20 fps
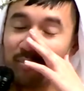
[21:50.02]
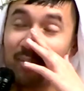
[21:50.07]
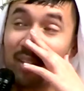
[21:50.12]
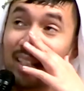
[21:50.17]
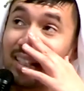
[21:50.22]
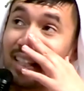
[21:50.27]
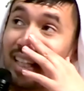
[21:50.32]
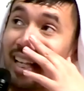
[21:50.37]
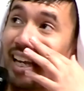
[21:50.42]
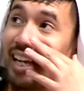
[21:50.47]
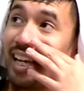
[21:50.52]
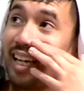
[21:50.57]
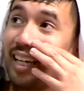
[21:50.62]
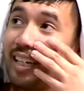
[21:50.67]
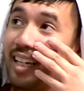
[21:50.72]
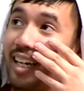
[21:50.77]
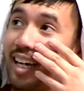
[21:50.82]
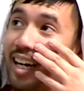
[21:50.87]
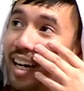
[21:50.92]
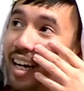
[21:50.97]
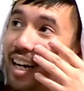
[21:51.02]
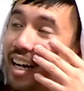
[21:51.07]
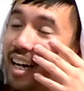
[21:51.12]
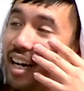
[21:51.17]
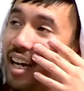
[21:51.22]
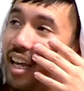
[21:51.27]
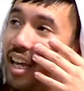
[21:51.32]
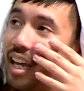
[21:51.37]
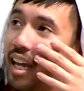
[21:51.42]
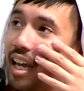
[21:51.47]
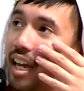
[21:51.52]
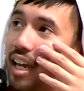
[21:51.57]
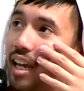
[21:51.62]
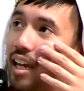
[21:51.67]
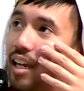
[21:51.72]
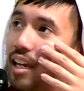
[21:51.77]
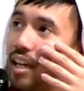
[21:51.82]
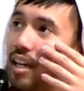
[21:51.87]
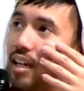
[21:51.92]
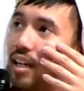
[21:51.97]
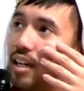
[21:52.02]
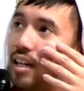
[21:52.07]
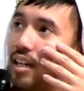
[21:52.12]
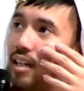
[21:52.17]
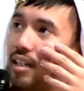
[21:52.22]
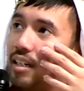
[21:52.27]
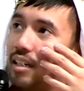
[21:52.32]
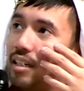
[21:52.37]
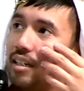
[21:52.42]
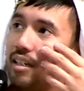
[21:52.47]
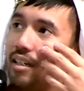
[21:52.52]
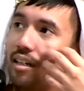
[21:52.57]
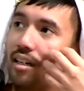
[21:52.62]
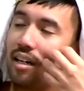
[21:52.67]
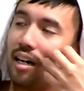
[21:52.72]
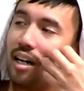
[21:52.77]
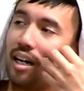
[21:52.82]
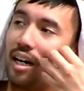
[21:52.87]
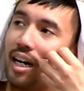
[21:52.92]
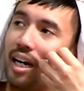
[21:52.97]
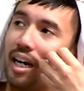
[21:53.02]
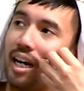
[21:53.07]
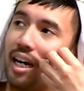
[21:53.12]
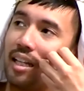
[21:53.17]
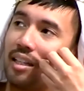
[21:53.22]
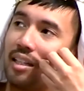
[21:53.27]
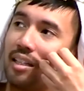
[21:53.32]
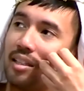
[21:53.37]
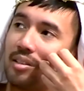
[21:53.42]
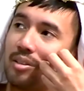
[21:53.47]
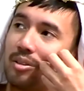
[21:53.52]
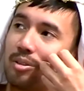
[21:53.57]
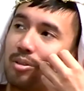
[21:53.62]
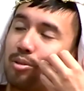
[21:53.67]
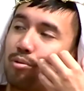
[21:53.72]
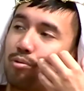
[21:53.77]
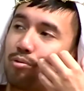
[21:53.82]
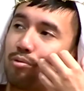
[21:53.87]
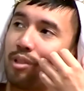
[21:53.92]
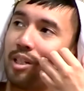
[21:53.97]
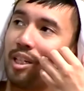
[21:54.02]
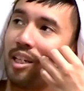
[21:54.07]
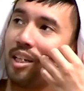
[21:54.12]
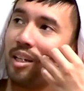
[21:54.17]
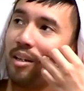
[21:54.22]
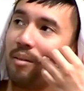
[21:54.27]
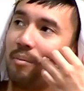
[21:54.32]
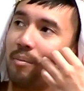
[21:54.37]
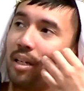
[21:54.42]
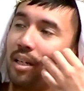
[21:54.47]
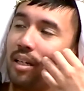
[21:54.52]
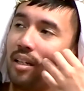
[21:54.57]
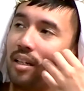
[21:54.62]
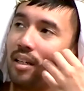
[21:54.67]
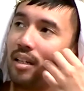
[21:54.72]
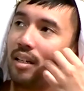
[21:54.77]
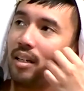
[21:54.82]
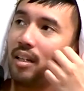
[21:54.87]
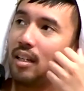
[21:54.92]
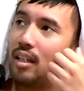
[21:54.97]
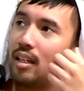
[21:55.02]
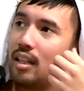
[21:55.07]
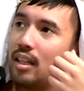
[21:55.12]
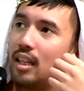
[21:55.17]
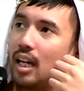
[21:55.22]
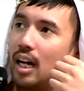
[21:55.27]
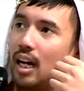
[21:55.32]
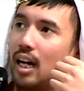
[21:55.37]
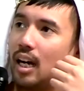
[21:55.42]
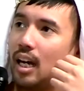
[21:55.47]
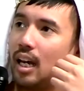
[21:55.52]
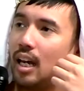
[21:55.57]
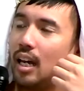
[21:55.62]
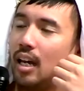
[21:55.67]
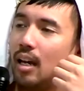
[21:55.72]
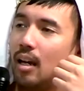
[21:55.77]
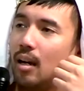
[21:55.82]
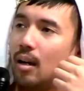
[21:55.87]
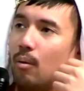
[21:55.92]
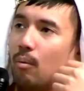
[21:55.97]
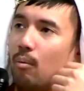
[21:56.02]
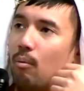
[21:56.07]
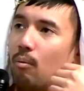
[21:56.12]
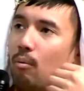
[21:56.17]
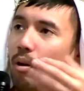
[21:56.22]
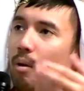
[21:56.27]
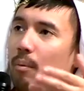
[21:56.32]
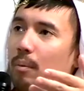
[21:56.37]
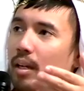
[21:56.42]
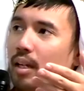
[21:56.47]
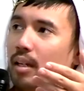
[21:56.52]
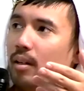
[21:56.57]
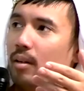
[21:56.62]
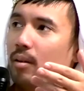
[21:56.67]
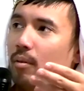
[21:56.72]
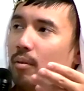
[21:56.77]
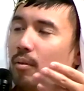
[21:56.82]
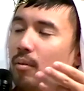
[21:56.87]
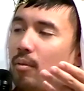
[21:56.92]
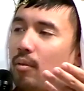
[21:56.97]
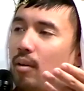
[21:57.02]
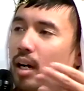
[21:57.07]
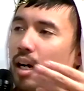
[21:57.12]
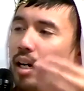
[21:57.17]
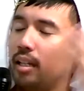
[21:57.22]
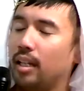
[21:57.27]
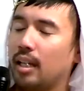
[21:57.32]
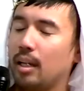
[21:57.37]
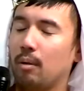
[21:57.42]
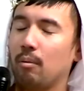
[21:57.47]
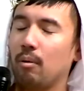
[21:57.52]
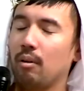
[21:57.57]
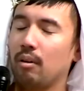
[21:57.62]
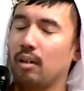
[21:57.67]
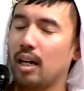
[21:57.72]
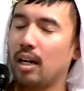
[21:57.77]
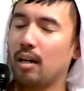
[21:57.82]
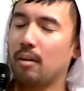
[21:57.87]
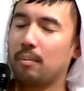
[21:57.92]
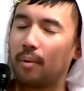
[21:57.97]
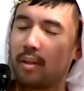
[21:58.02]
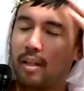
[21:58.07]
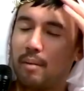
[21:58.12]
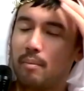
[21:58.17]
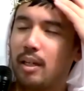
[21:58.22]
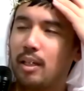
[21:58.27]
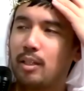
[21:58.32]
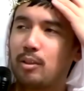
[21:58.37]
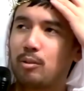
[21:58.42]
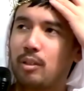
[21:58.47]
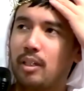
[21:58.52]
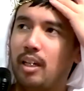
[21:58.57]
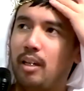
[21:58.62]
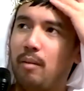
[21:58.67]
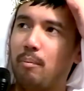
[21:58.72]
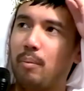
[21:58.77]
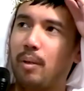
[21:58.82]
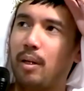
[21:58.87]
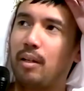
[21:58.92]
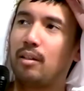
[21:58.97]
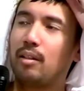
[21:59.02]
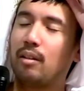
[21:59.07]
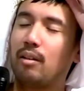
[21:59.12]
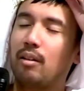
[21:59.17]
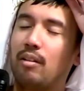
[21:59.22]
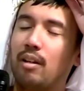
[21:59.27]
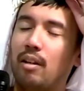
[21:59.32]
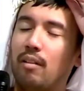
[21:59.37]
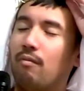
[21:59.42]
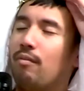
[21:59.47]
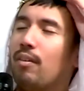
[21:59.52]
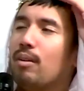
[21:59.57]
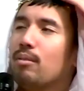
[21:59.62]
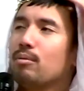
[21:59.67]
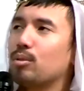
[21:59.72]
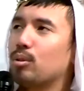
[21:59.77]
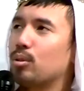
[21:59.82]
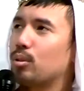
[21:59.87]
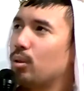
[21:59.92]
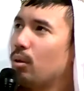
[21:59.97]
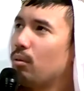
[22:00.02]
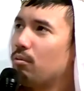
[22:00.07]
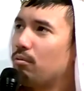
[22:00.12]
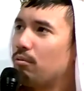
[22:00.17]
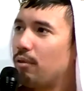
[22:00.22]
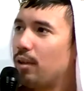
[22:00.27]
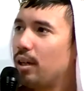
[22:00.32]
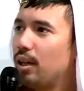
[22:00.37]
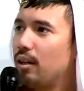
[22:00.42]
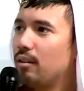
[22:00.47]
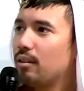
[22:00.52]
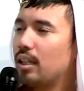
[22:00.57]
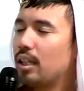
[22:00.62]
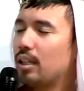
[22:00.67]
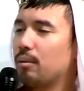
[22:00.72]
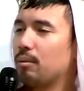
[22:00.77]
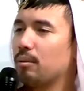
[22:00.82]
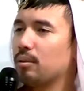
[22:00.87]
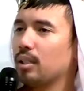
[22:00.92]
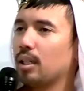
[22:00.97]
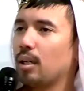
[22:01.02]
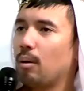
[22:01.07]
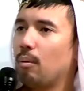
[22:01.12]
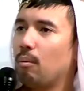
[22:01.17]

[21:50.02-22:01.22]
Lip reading: And then I had this dream that a woman, I like woke up in my dream, but it felt so real that there was like